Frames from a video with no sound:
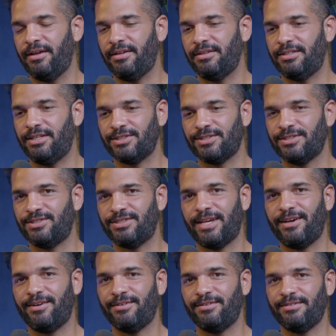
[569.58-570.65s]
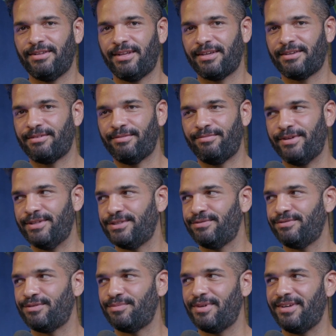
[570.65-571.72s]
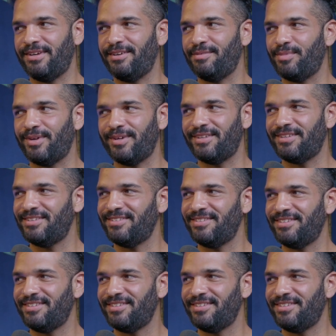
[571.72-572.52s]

Doesn't sound like offensive to me, but